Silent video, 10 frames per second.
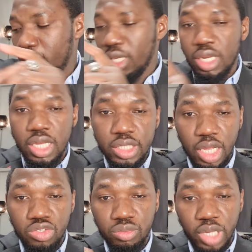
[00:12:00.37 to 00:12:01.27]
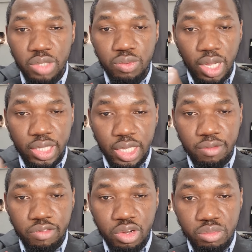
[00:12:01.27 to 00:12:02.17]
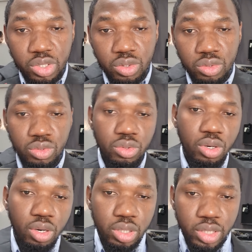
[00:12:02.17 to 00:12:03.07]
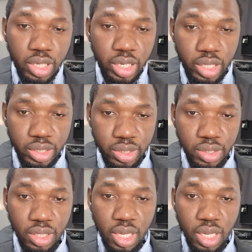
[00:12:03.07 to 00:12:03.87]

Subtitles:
let's assume that we are taking from 0 to 100 hertz,